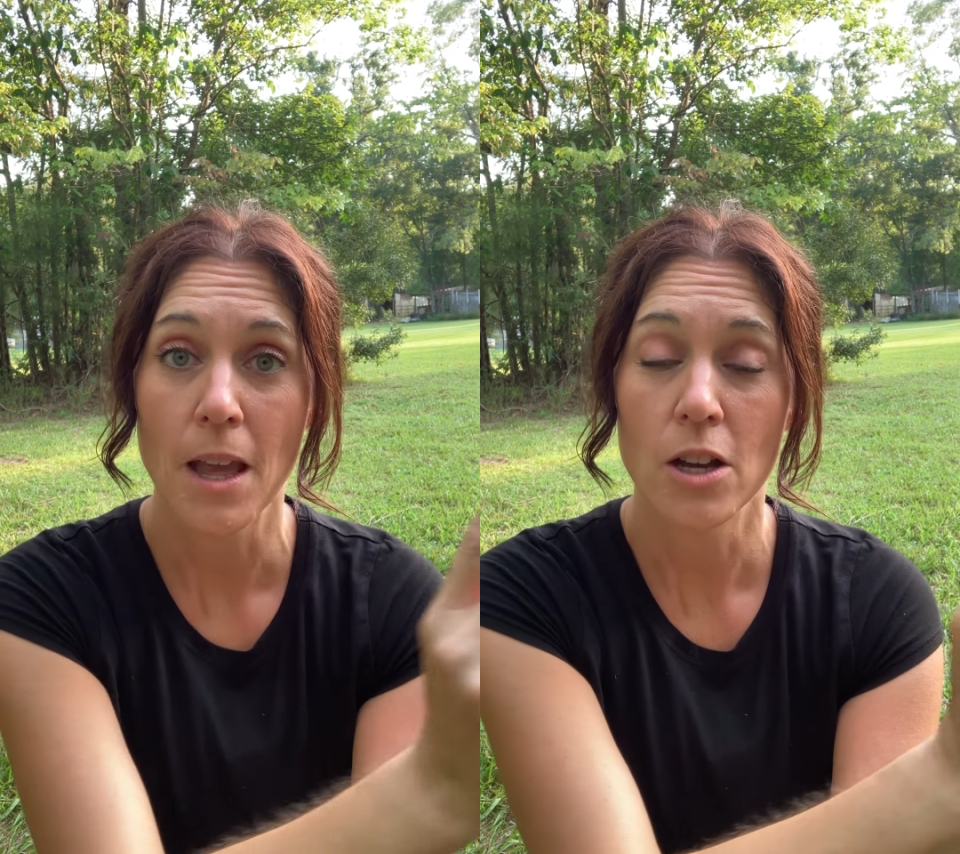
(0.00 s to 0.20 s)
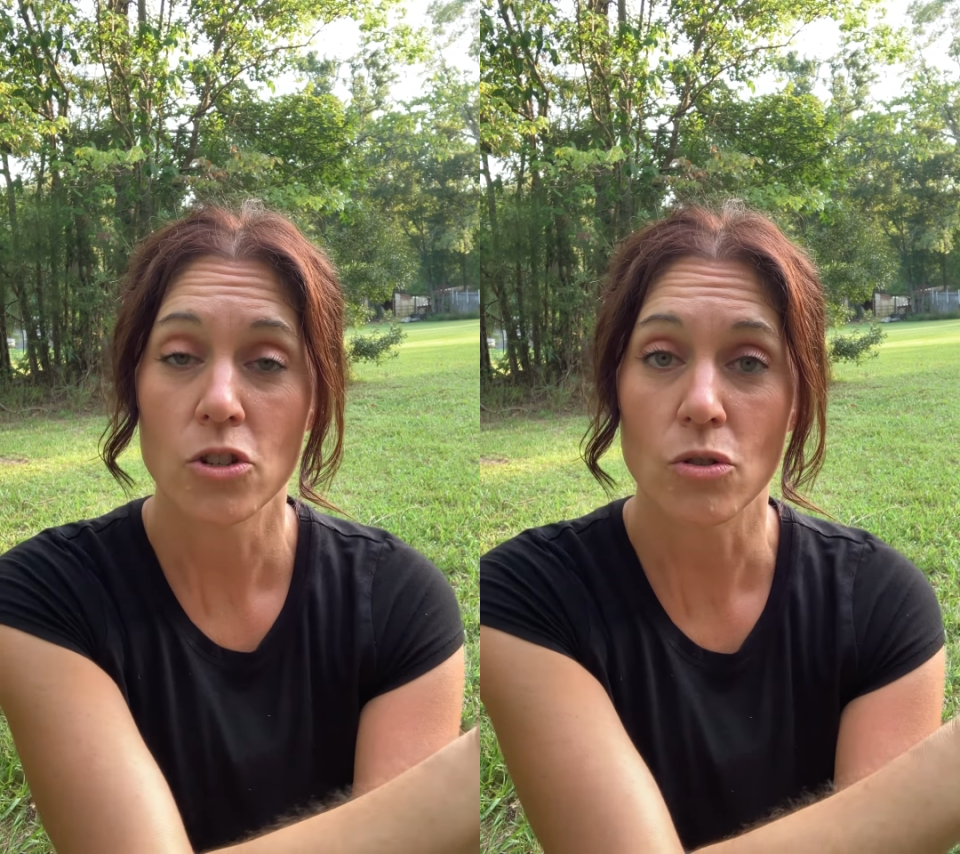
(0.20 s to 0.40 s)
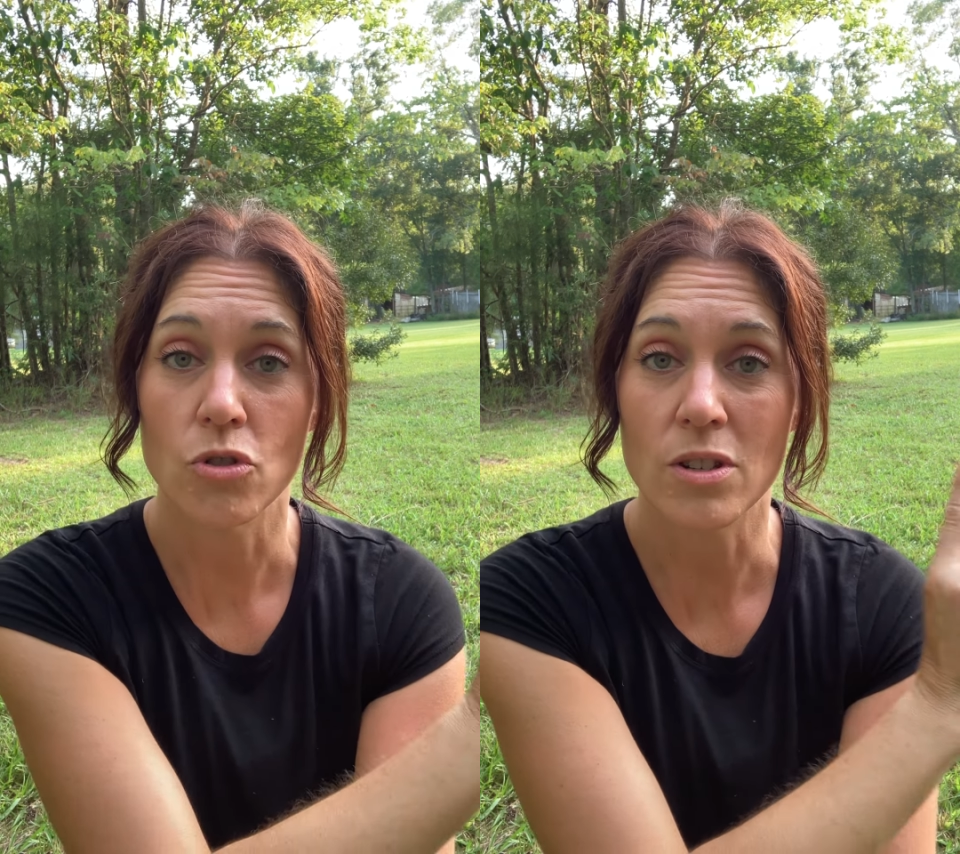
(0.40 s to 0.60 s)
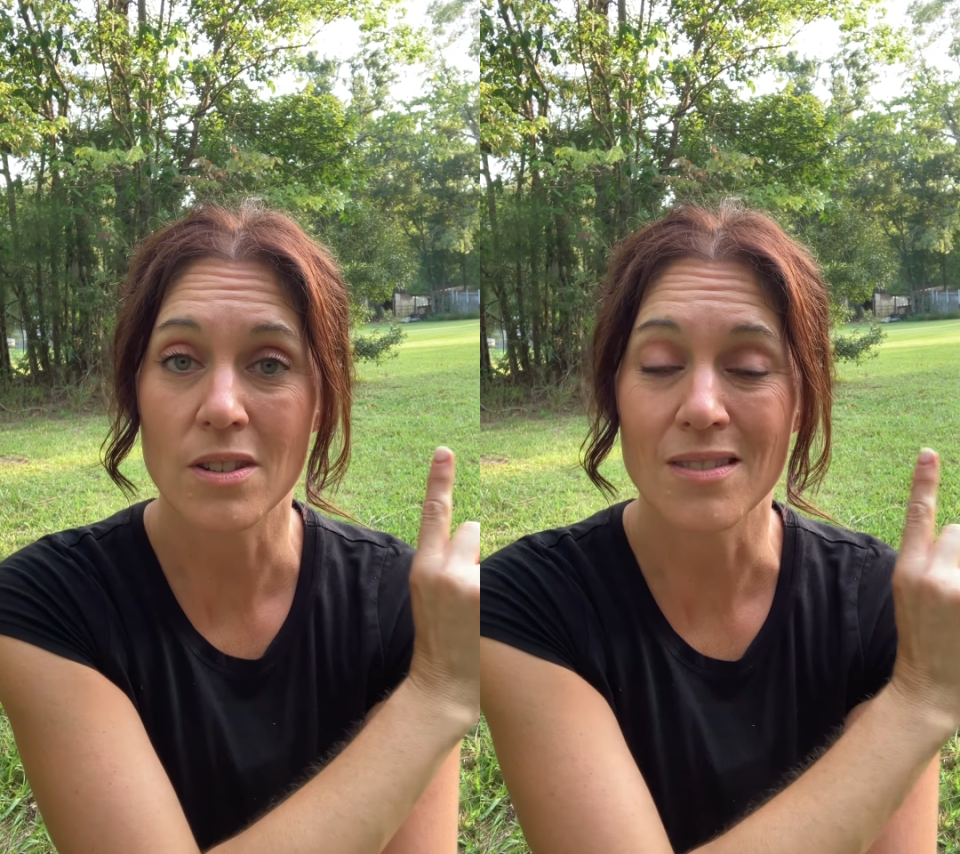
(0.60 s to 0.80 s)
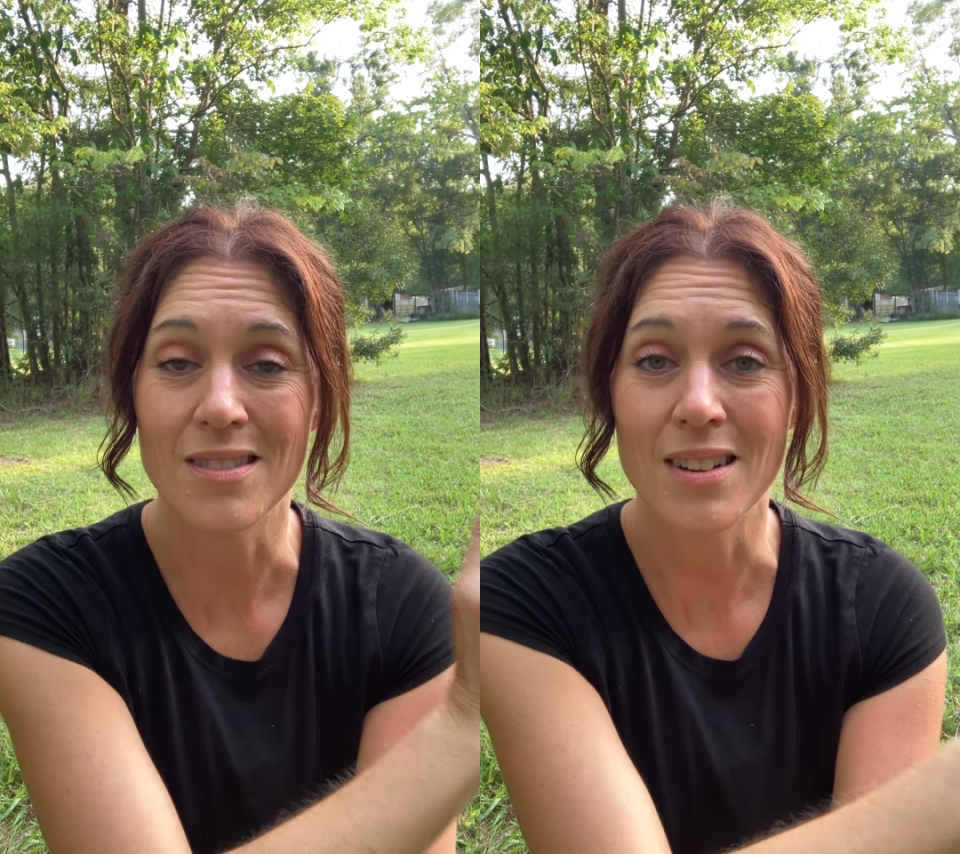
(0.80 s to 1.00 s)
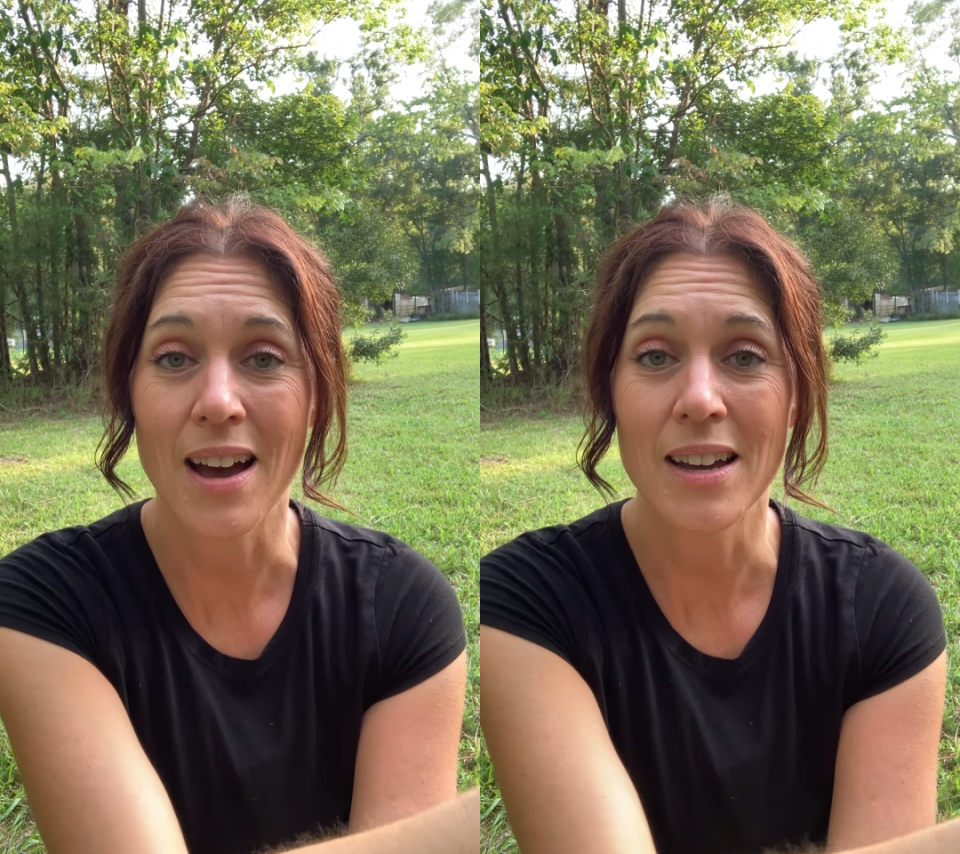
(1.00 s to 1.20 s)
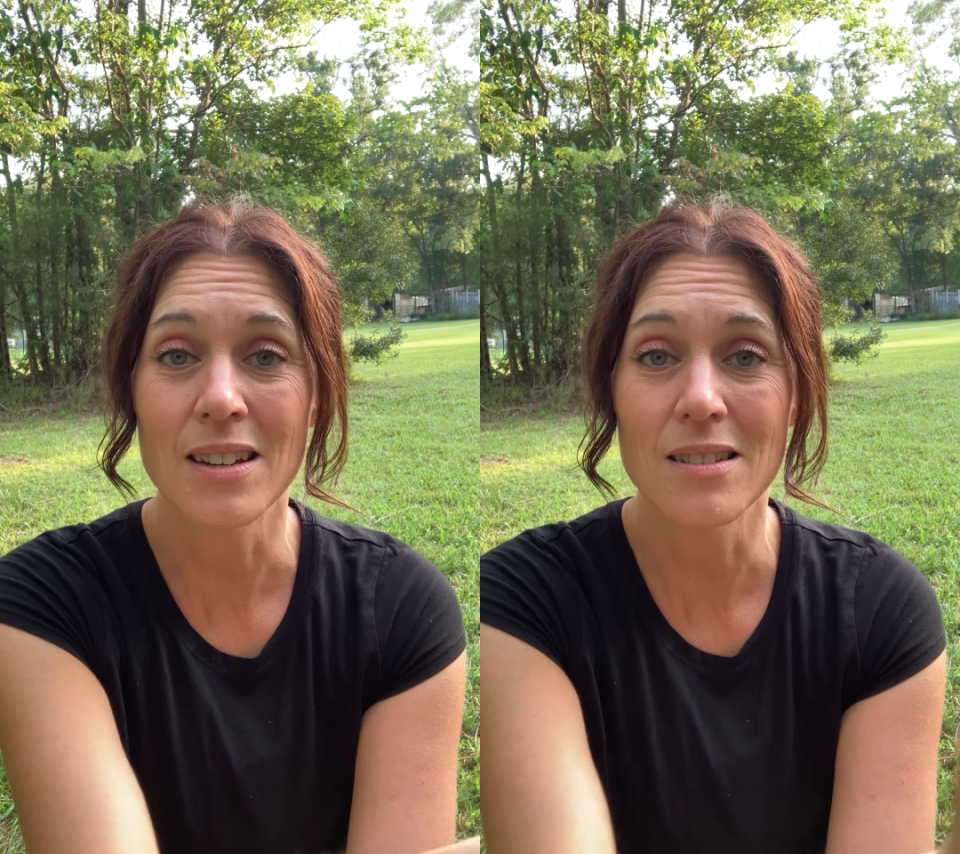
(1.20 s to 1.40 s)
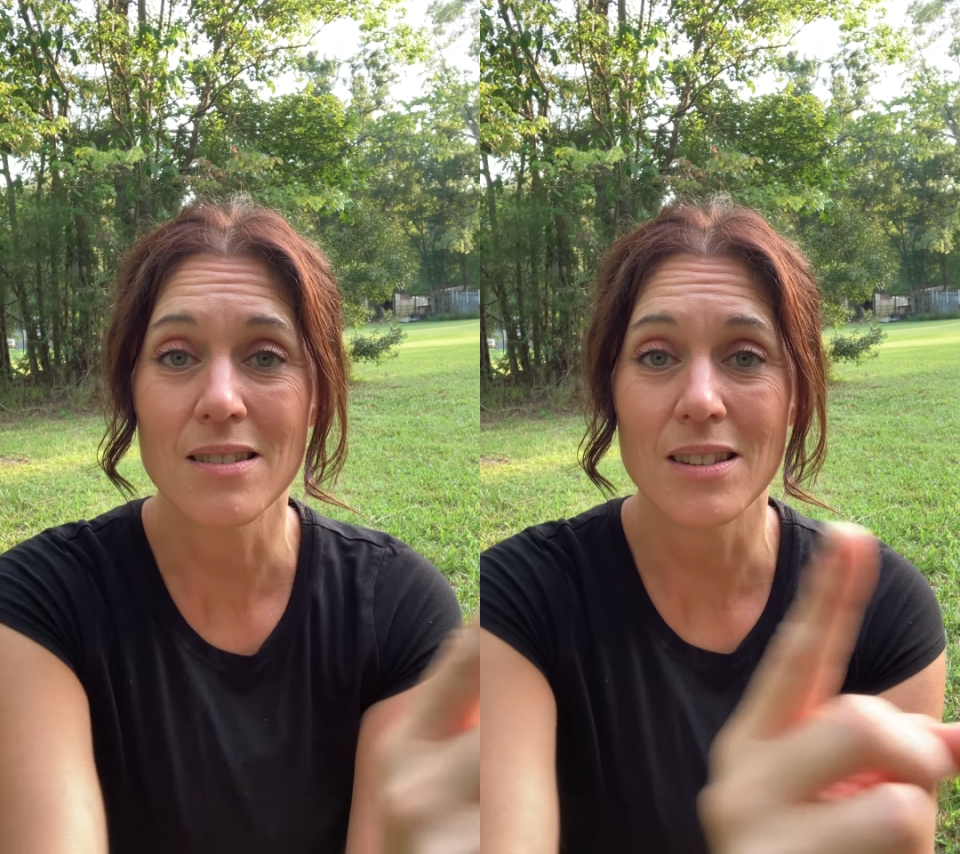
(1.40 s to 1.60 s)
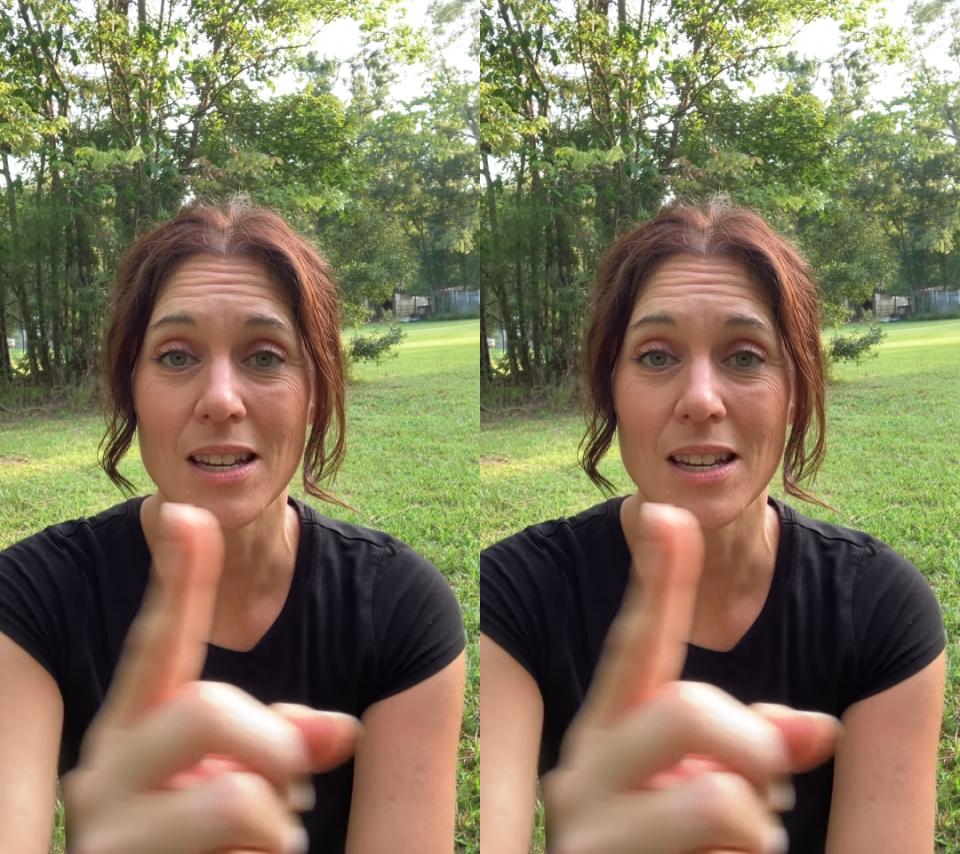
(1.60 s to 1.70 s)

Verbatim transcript: so just a nice,